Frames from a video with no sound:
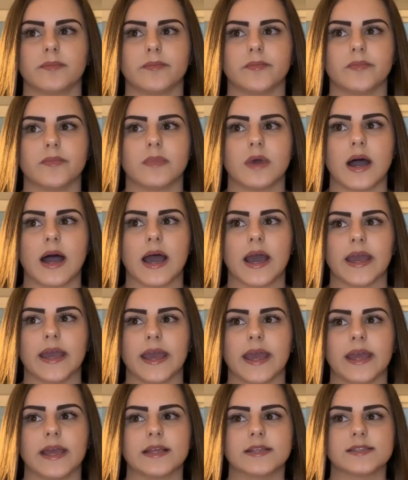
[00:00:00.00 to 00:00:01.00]
my
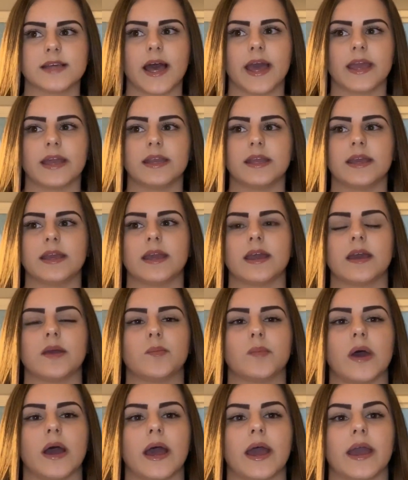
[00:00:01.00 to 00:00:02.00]
anxiety
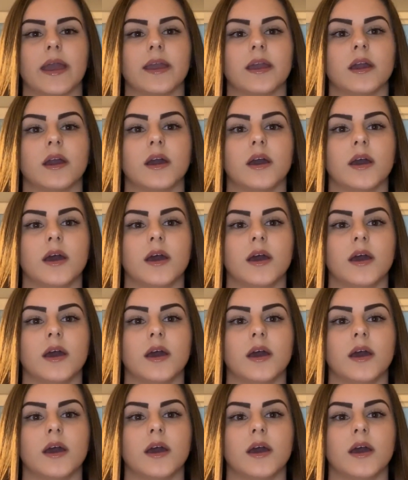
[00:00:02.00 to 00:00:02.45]
and my